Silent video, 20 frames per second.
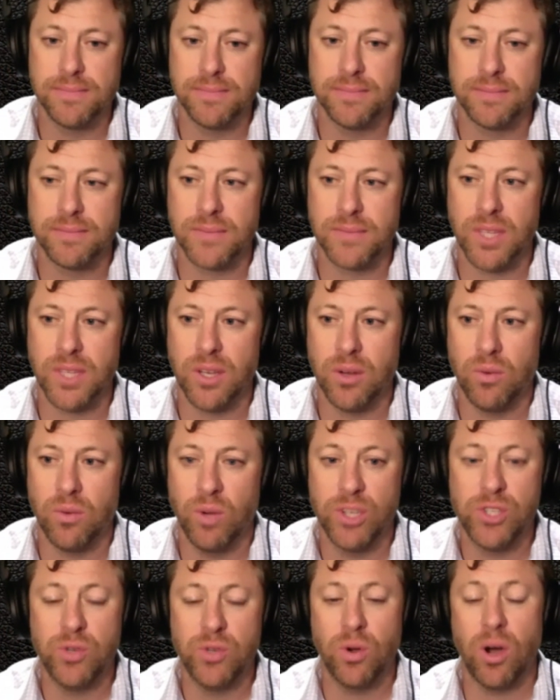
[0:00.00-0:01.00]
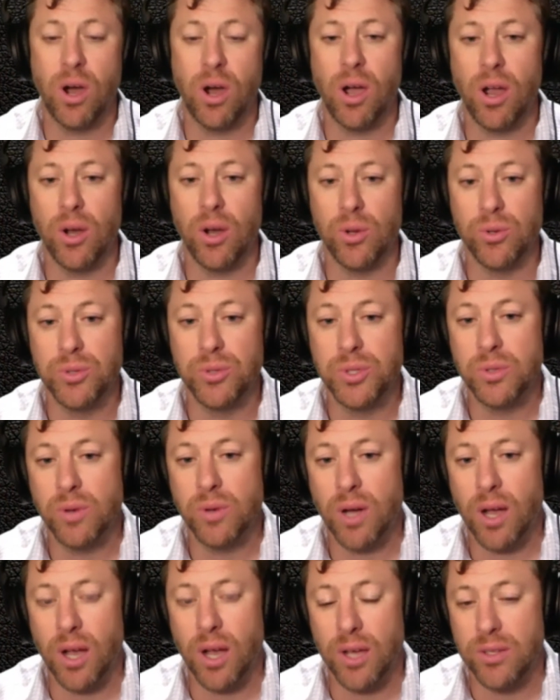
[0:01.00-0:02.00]
what you are, who you
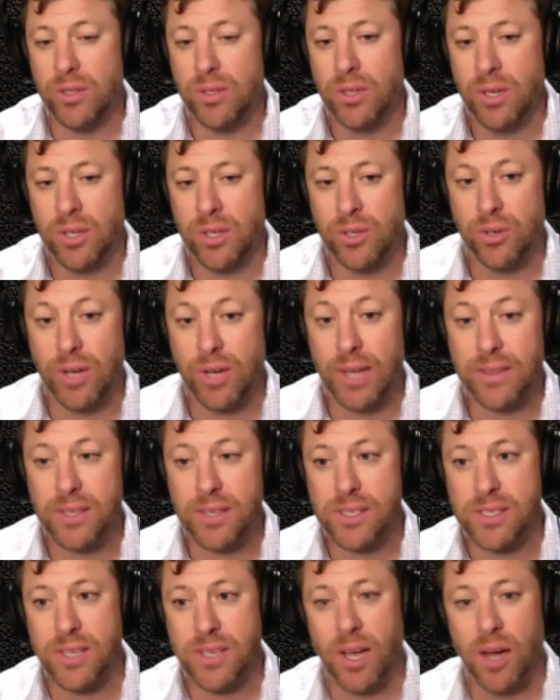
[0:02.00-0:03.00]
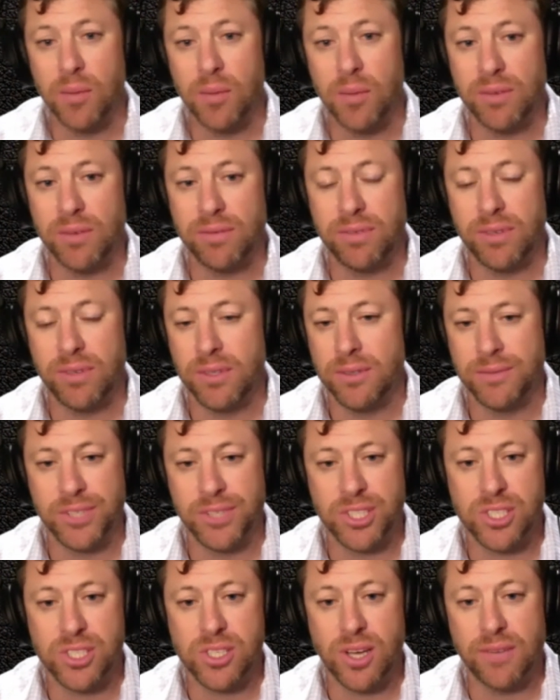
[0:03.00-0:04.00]
are. You're not the sum of the
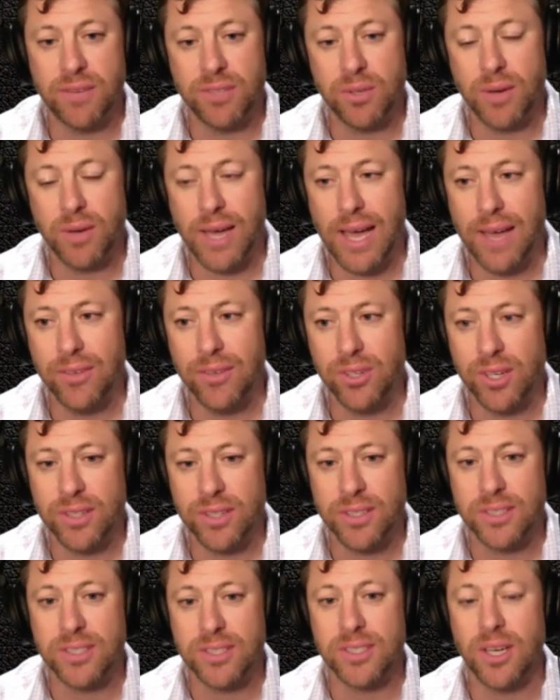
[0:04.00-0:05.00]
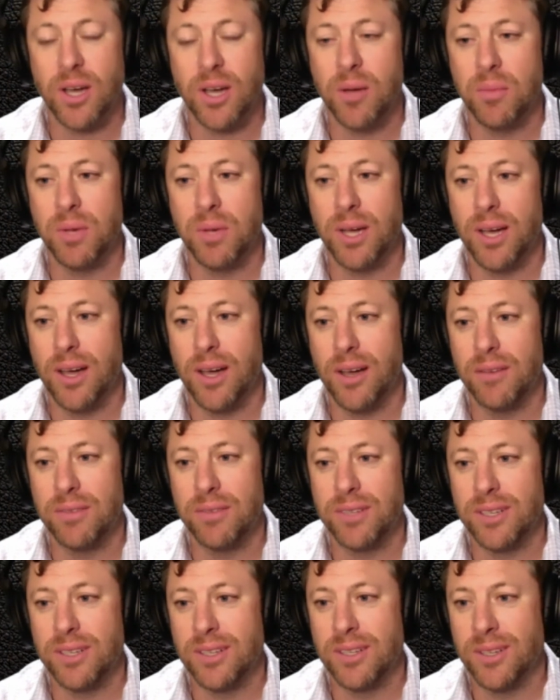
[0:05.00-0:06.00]
stuff you have. You're not the sum of,
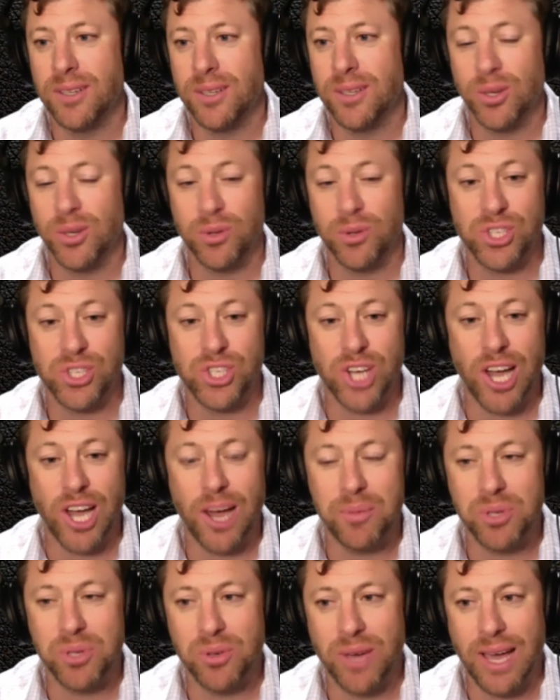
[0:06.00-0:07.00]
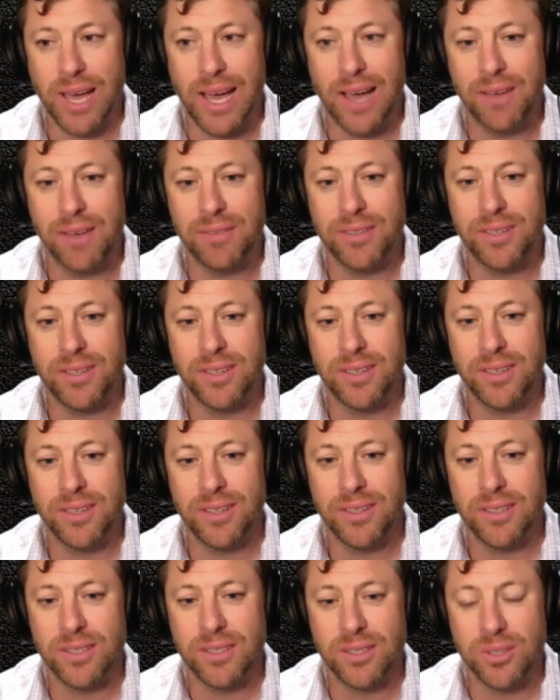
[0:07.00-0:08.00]
the job you have.
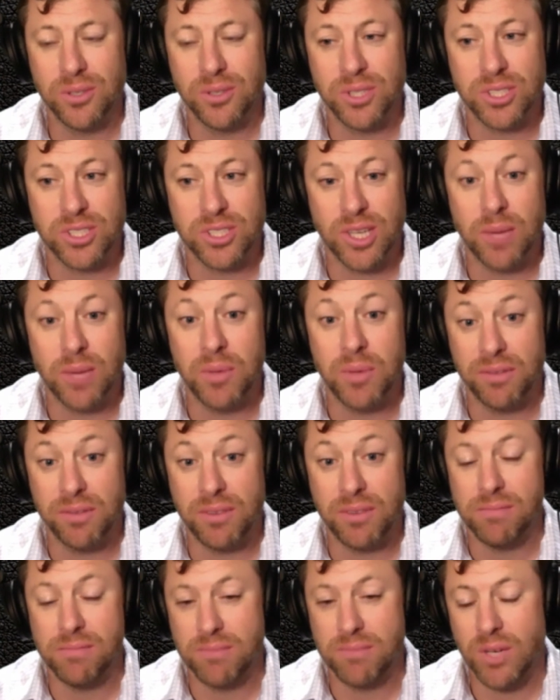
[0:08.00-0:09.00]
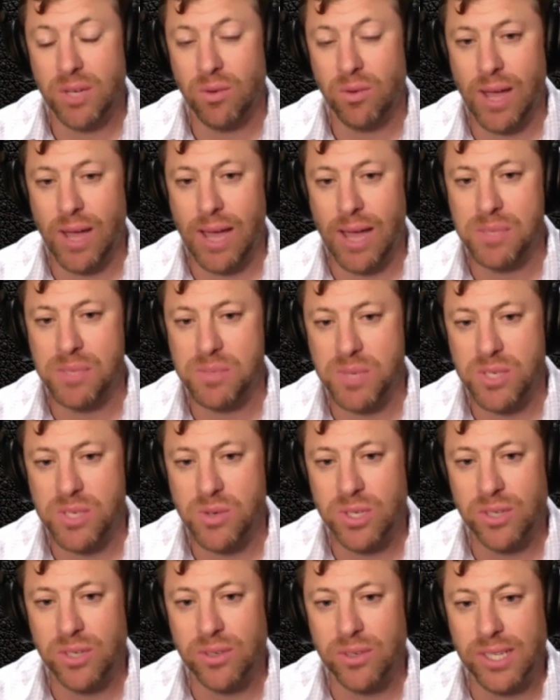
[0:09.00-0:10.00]
You're the sum of, what happens between
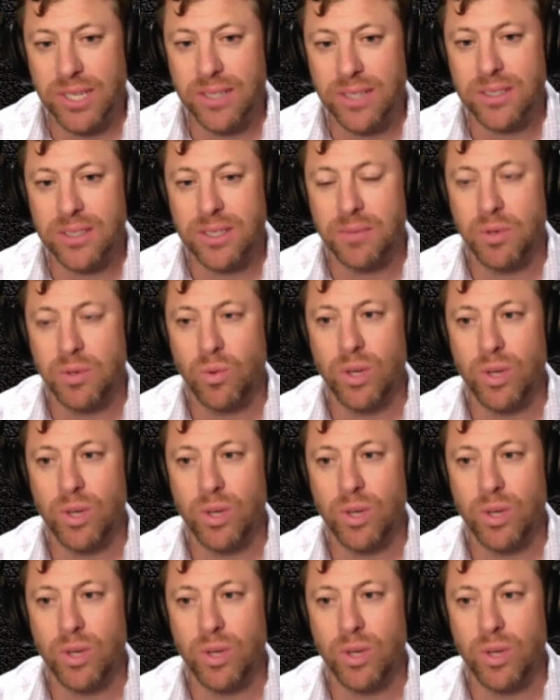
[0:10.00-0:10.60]
your ears. I mean, what you